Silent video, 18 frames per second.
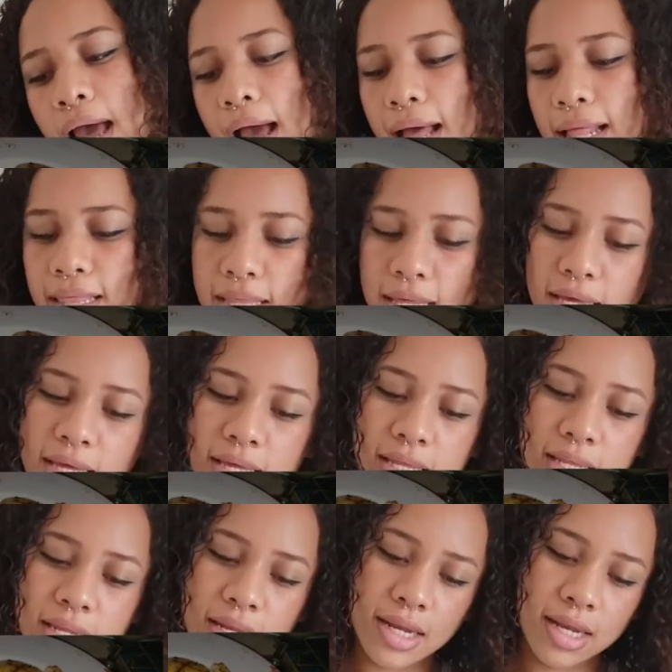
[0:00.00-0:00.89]
and
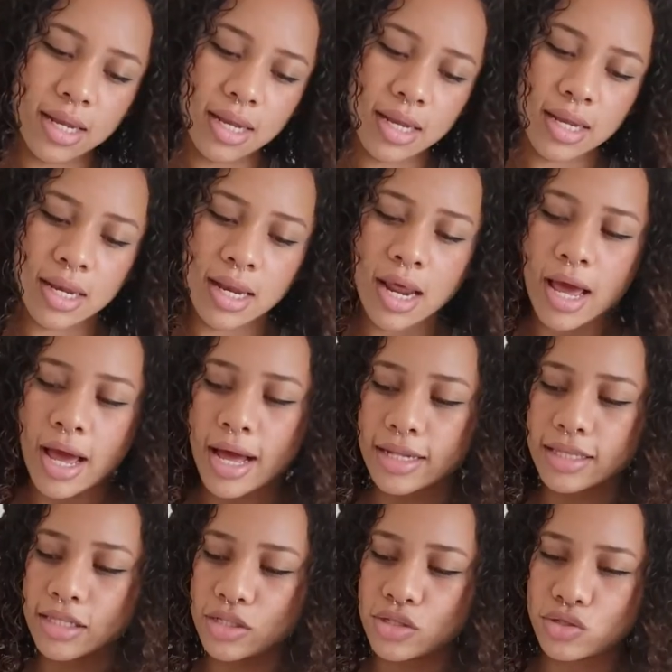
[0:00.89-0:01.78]
then a
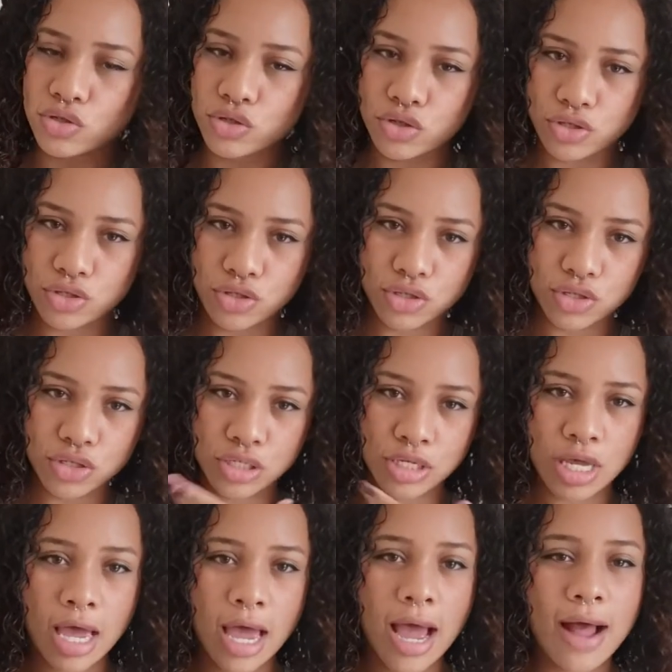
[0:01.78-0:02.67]
dessert,
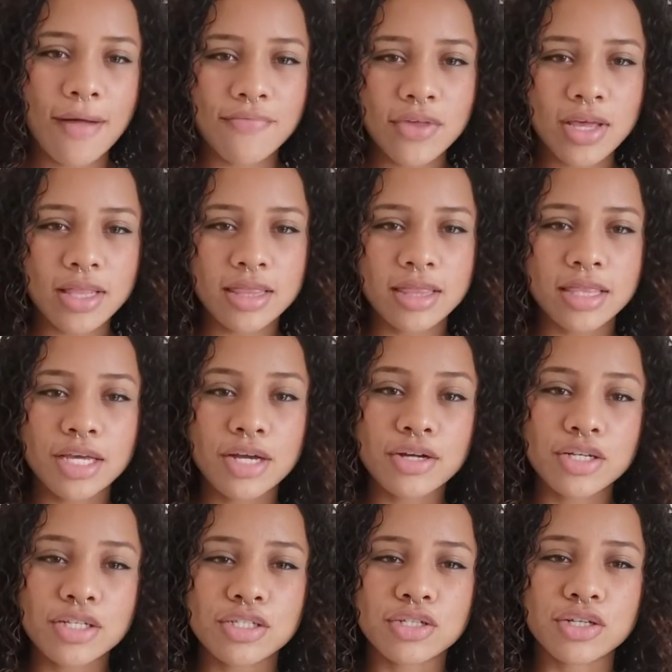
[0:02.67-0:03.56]
and then their
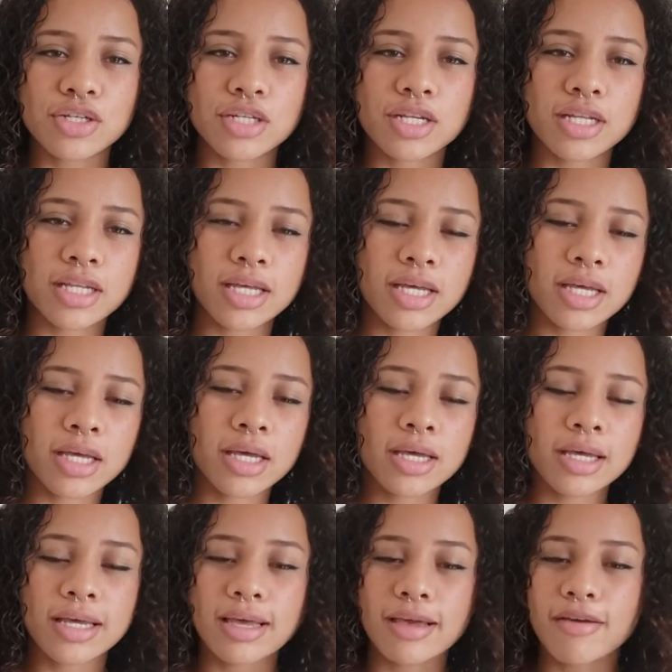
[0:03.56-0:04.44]
dessert that they
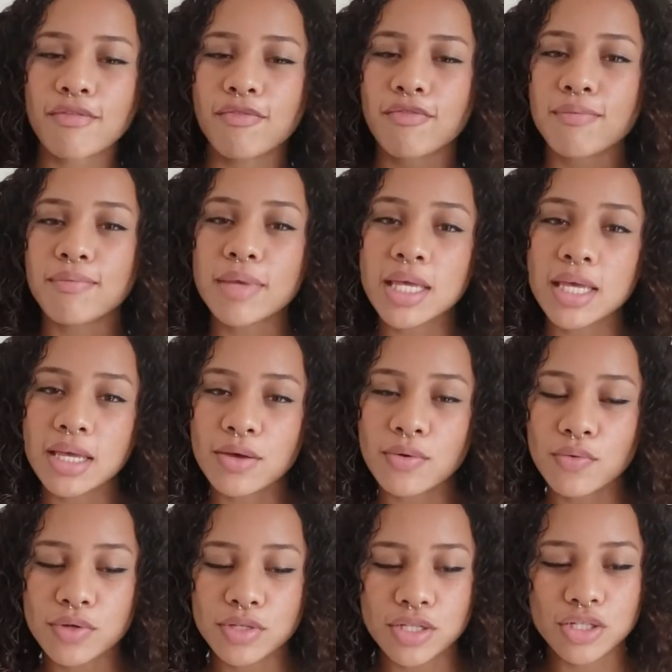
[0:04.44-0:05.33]
gave me
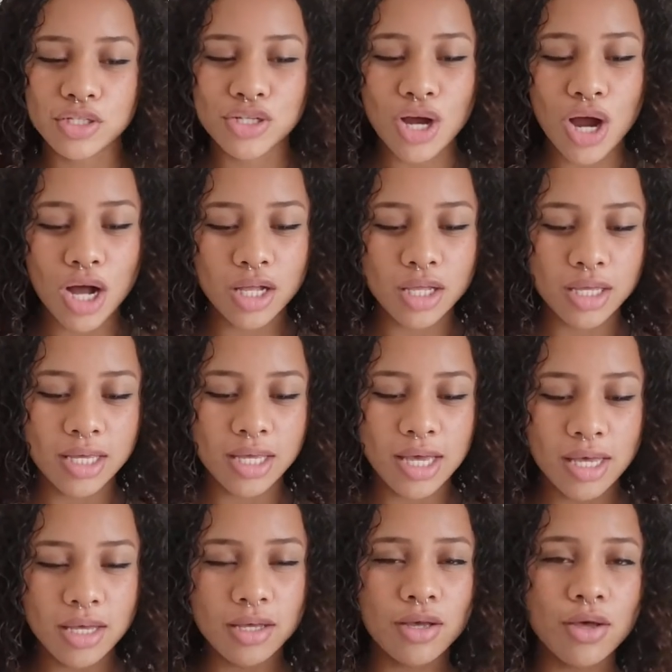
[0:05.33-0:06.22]
was a chocolate
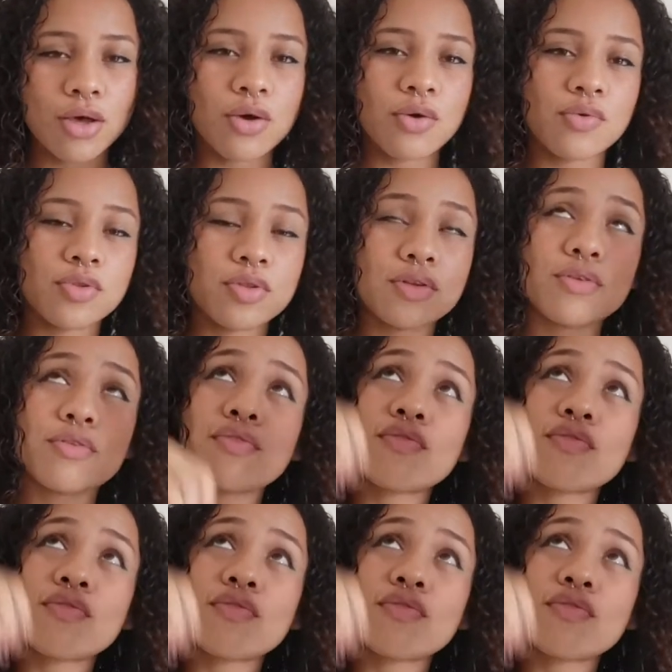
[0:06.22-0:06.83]
cake with little